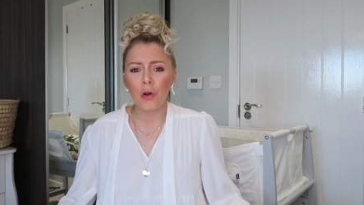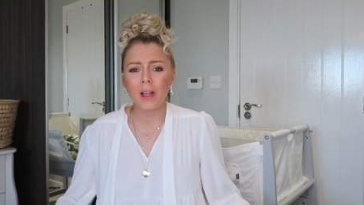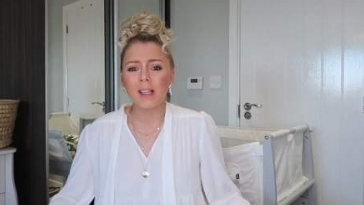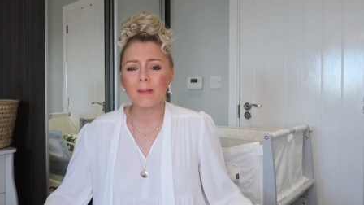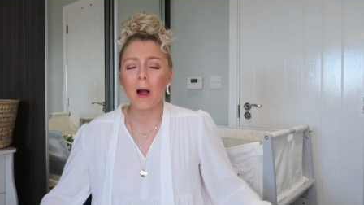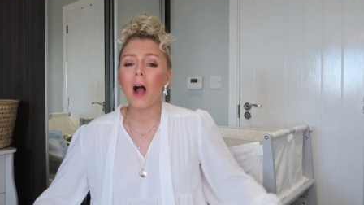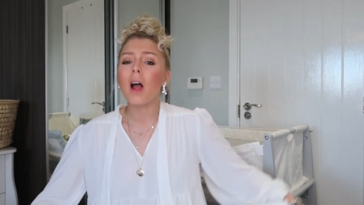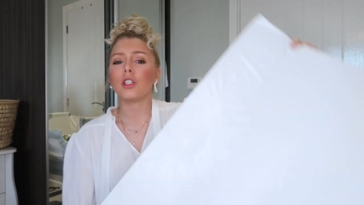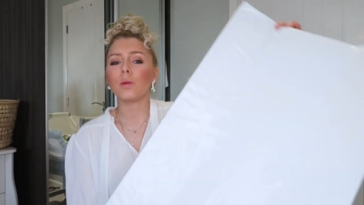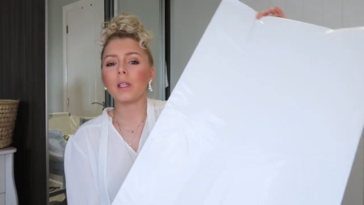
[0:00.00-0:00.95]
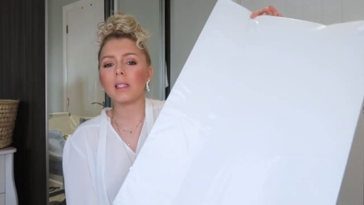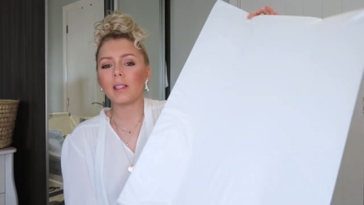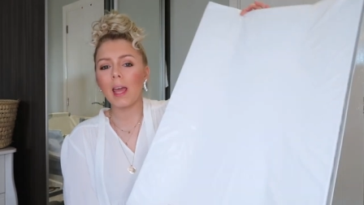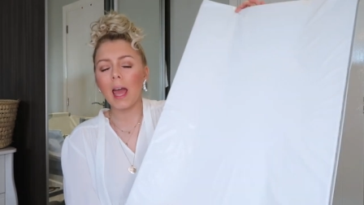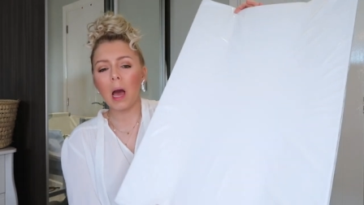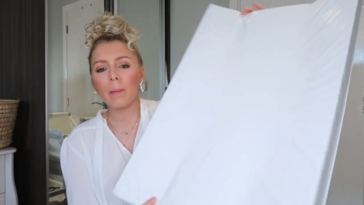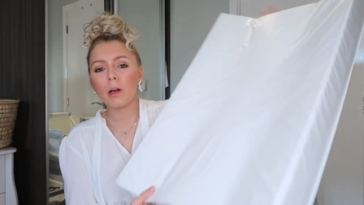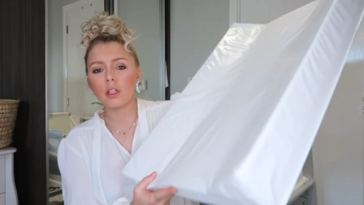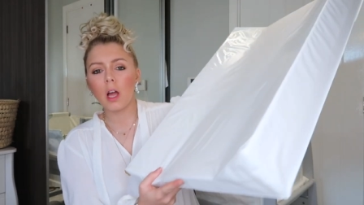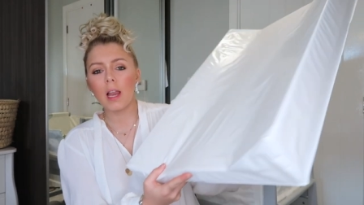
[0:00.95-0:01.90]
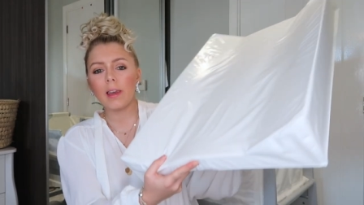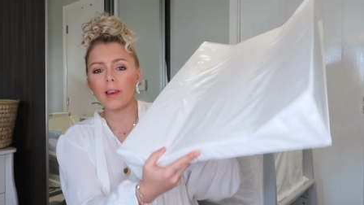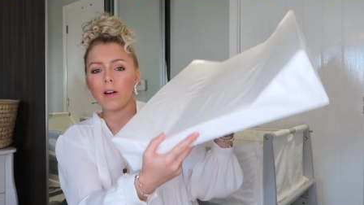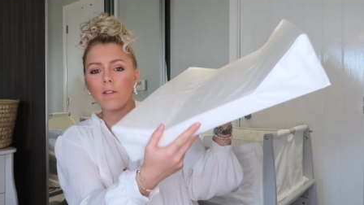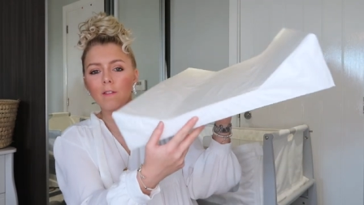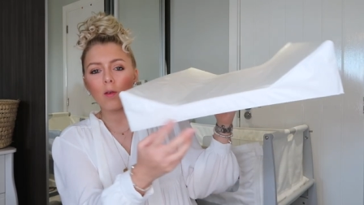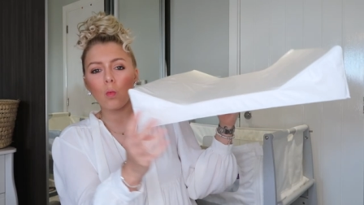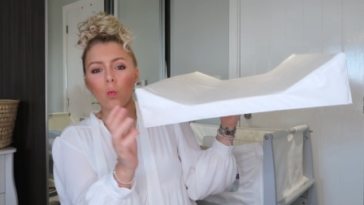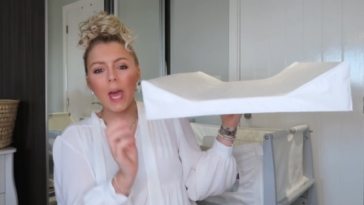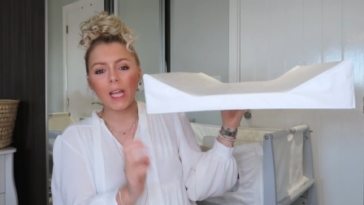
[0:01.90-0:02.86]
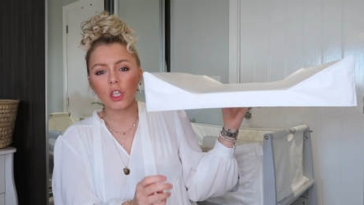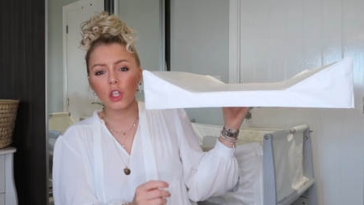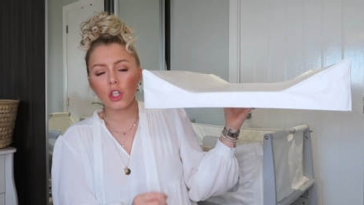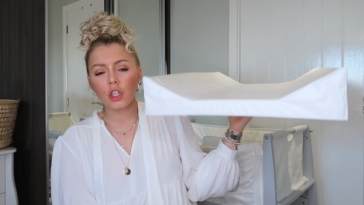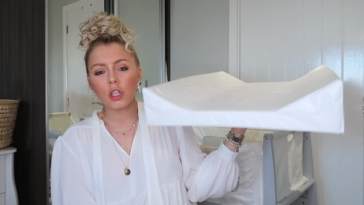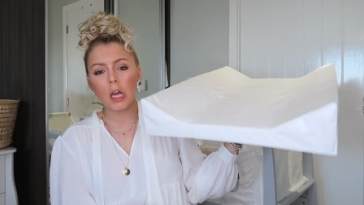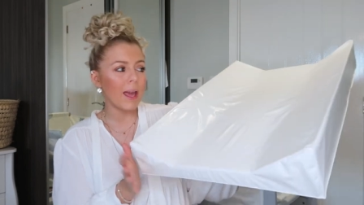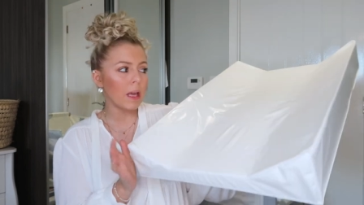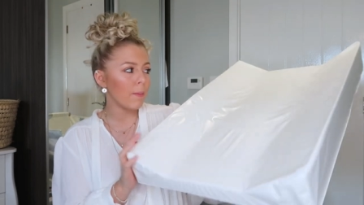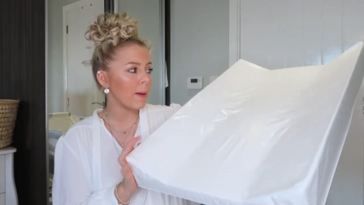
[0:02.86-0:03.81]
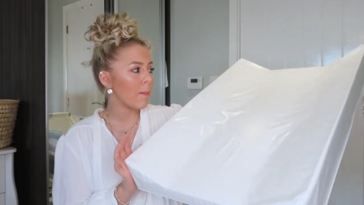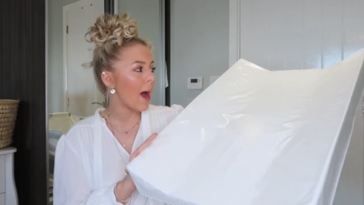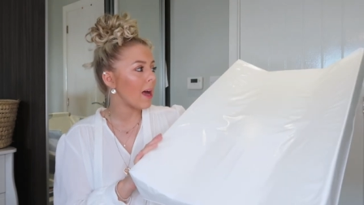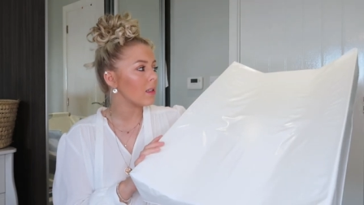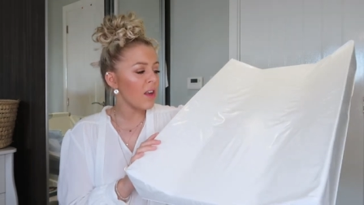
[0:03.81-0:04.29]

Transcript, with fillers: honest, but I just want to say how much I love the wedged baby mat.